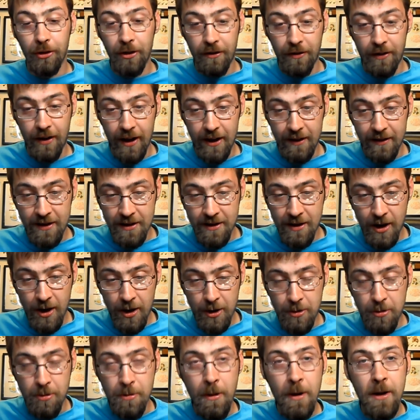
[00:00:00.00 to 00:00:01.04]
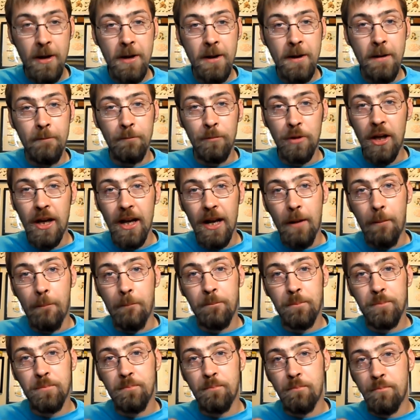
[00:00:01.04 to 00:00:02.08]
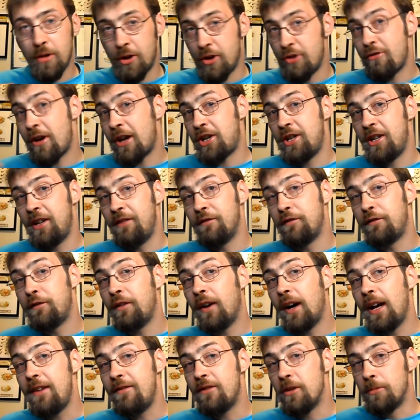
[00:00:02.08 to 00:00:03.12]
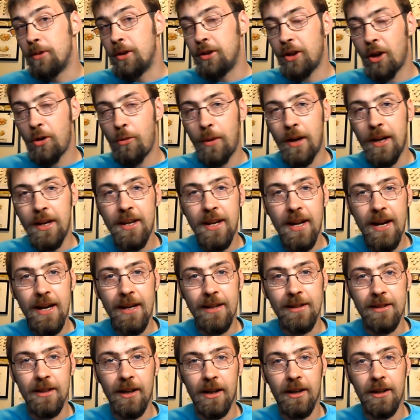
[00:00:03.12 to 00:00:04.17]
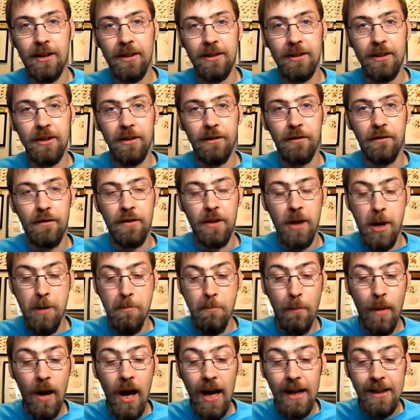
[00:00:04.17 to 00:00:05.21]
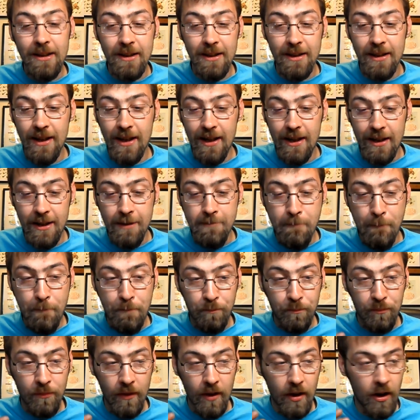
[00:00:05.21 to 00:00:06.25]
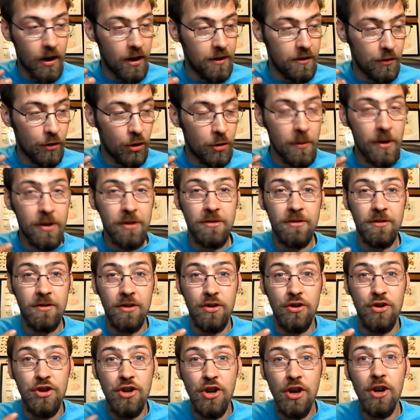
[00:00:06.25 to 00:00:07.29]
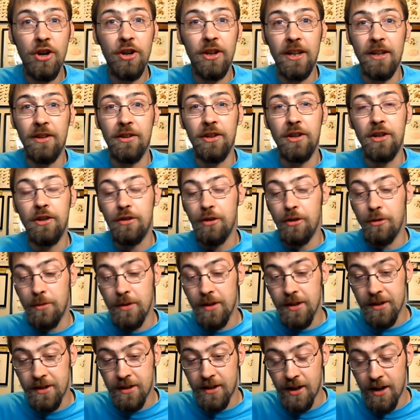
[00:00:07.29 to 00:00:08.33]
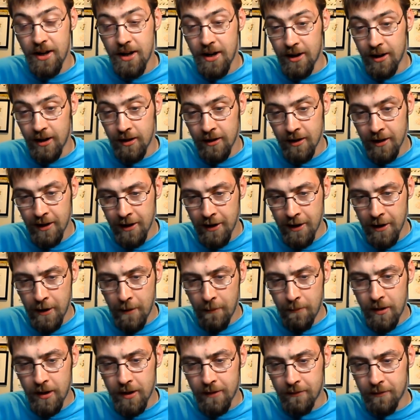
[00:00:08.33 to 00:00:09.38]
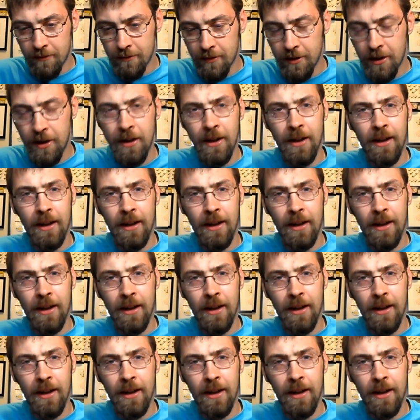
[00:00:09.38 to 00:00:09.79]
sort of thing. You get a progression in flavour, but nowhere near to kind of the complexity and almost the journey that you do with a cigar. But